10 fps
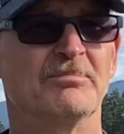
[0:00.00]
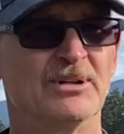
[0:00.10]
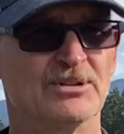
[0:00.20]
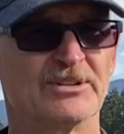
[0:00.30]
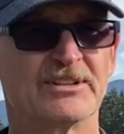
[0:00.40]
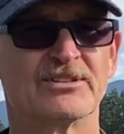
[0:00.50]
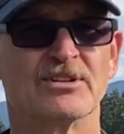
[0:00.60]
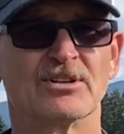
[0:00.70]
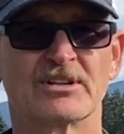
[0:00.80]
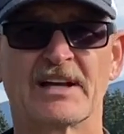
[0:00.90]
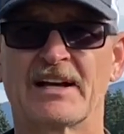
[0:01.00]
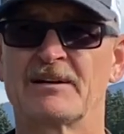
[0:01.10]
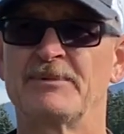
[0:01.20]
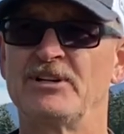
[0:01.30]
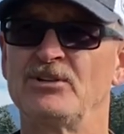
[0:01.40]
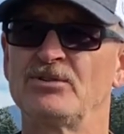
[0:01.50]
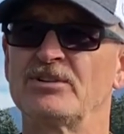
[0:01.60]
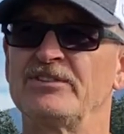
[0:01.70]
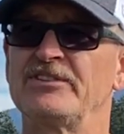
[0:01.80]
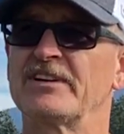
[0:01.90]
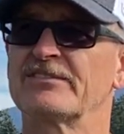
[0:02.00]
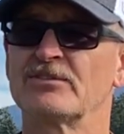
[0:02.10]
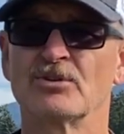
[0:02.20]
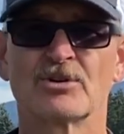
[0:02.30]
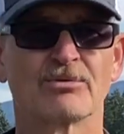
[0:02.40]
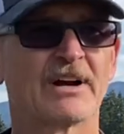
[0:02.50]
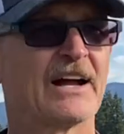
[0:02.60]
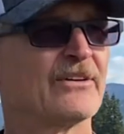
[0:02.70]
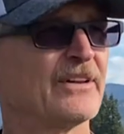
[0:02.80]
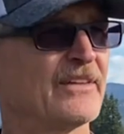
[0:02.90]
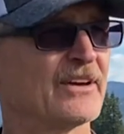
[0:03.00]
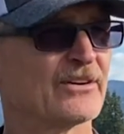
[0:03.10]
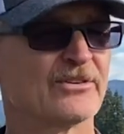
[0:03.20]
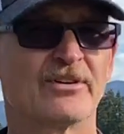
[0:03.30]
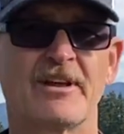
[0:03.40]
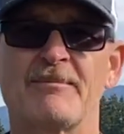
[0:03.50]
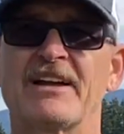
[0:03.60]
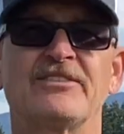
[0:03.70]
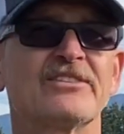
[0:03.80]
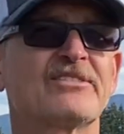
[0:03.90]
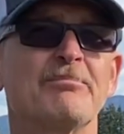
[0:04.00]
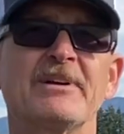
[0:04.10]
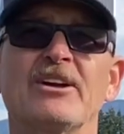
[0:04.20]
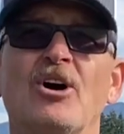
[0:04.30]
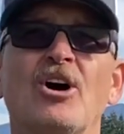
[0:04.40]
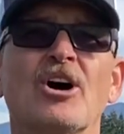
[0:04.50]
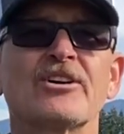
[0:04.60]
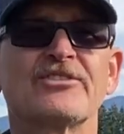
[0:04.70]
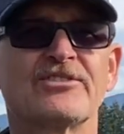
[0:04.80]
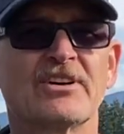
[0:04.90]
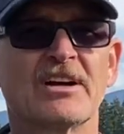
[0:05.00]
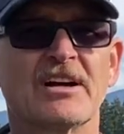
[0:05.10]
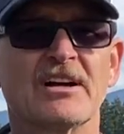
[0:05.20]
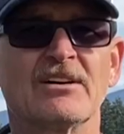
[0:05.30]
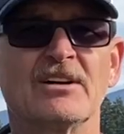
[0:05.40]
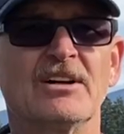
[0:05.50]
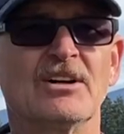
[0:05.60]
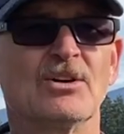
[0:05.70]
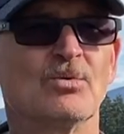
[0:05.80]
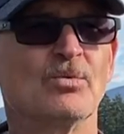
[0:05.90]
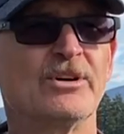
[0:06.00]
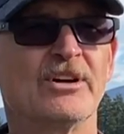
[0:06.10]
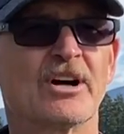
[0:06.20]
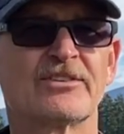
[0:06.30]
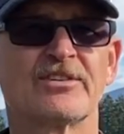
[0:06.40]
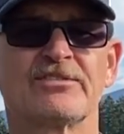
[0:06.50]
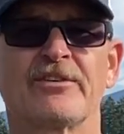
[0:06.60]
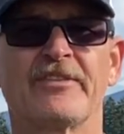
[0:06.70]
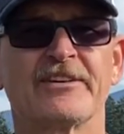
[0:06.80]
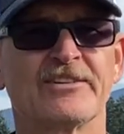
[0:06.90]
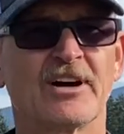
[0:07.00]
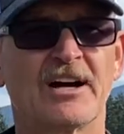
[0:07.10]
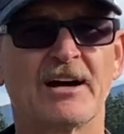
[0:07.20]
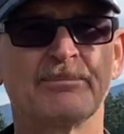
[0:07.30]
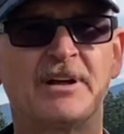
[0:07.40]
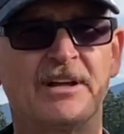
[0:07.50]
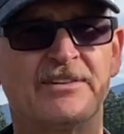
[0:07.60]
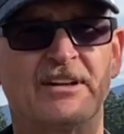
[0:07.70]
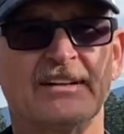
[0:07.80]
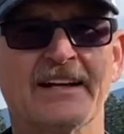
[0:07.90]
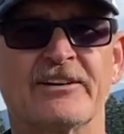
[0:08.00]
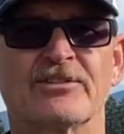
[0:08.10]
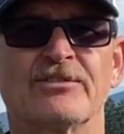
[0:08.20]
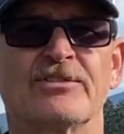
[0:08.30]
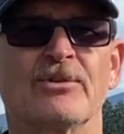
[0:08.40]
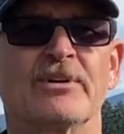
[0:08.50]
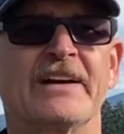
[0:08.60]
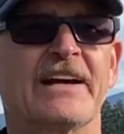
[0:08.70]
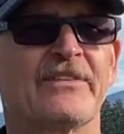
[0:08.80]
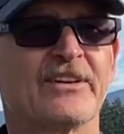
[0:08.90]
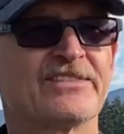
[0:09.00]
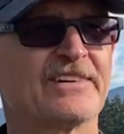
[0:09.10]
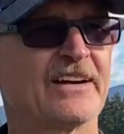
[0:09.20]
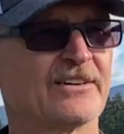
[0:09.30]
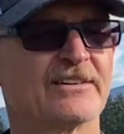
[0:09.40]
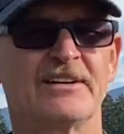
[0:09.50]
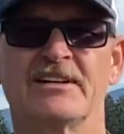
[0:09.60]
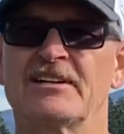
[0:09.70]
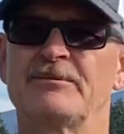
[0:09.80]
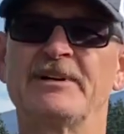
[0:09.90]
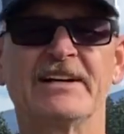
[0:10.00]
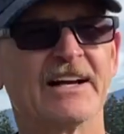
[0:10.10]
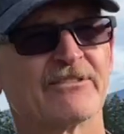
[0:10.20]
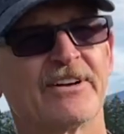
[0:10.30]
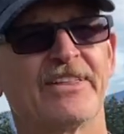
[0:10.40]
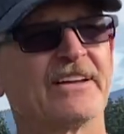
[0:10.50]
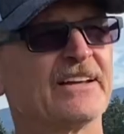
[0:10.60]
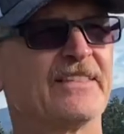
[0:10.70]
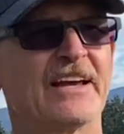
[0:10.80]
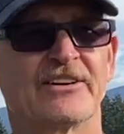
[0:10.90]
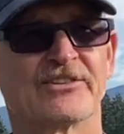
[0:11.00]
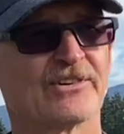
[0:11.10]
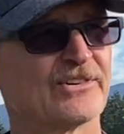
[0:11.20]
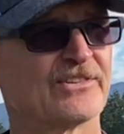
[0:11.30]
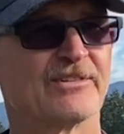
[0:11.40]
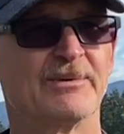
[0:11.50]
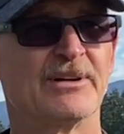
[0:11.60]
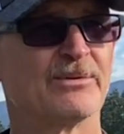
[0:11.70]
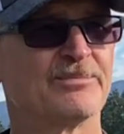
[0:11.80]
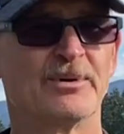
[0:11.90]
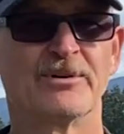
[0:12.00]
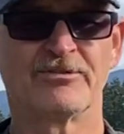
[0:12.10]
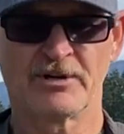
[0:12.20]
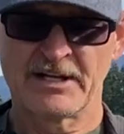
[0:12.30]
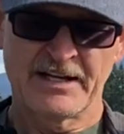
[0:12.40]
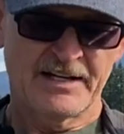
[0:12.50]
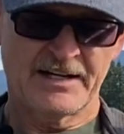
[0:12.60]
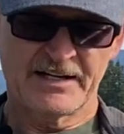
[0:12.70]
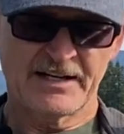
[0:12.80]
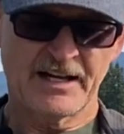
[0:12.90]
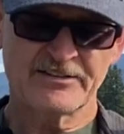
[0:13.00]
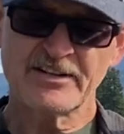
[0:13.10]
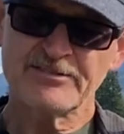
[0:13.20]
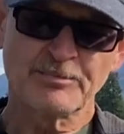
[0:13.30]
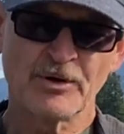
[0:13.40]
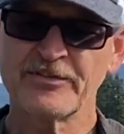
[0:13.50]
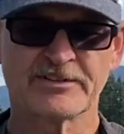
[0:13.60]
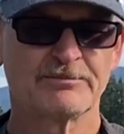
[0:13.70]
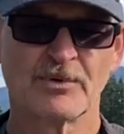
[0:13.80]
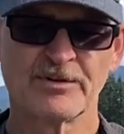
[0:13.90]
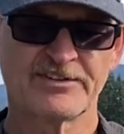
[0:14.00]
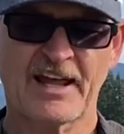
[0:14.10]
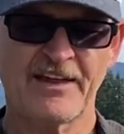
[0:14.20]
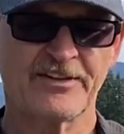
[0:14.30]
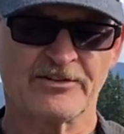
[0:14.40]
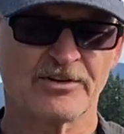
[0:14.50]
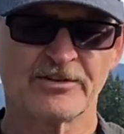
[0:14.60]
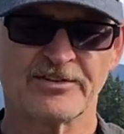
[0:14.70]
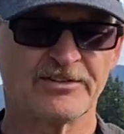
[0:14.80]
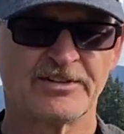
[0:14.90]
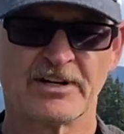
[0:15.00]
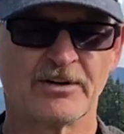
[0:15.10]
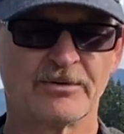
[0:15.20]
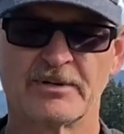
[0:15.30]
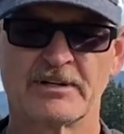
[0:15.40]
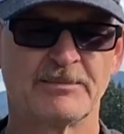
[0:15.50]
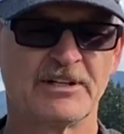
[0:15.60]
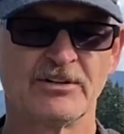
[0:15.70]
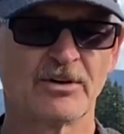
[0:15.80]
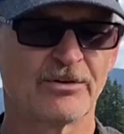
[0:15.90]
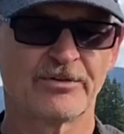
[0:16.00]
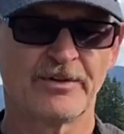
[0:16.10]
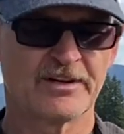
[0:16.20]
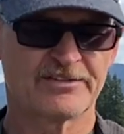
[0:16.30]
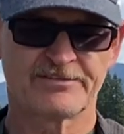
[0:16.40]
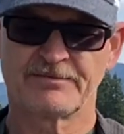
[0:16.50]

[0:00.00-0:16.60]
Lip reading: building to look at. I mean, you could just look around in there during that. Just a big arch, wooden arches over the top, the lanterns going down the center. I mean, everything in that church to me was beautiful. And as is most Catholic churches, you know, I mean, you go through this